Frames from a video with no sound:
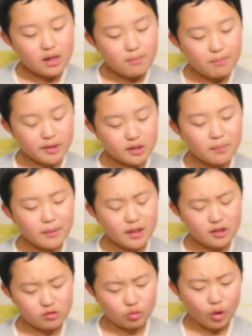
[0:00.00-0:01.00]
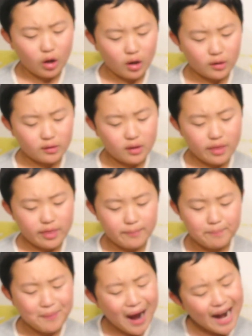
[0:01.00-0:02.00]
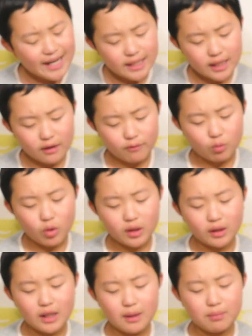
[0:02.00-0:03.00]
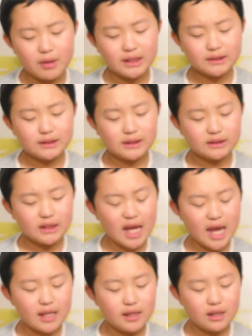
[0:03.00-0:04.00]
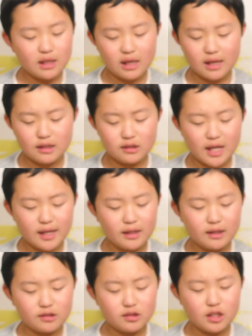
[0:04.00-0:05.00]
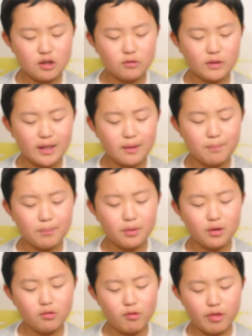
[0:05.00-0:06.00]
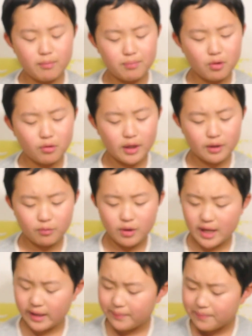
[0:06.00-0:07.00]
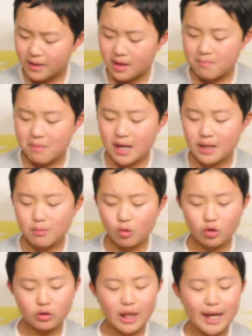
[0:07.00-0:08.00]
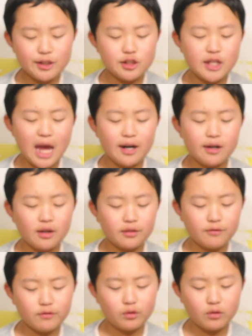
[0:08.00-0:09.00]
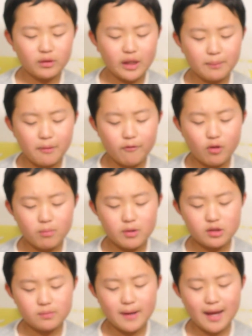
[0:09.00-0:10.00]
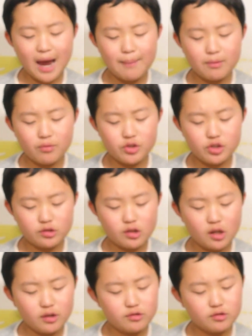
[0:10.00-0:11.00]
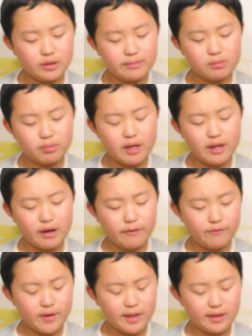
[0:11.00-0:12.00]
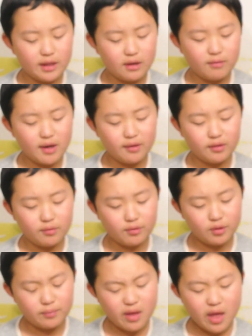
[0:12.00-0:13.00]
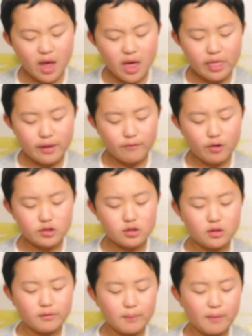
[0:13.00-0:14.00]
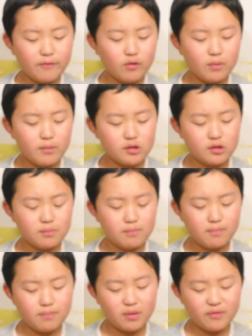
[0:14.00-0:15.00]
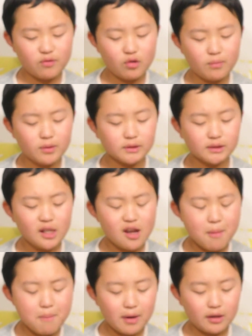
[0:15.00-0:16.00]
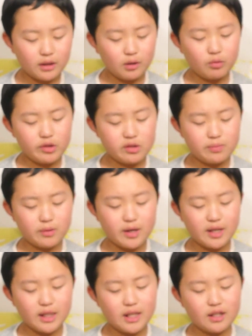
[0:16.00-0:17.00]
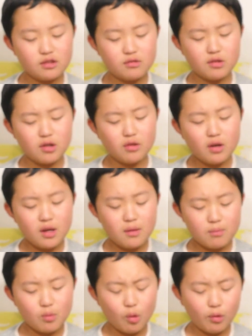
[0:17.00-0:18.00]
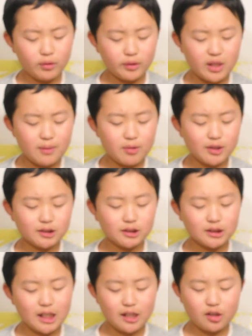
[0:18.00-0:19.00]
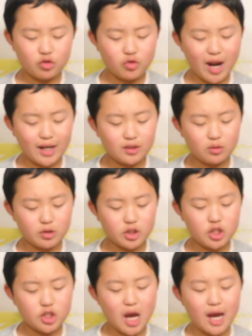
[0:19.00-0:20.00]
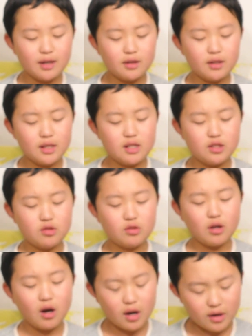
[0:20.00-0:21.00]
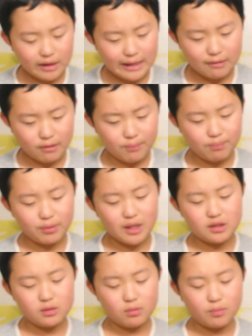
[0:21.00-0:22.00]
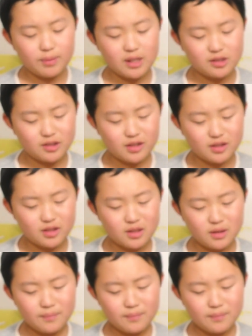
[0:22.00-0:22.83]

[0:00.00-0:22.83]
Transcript: but something is wrong. The binding of one Librex is, hand, is hanging askew like a bird with a broken wing. Many more lie scattered on the floor, like performance by apparitions, hollow scripts play out faintly around the room. The voices of the performers performers barely whisper. In the next row, more libras lie cracked or shattered into irreplaceable pieces.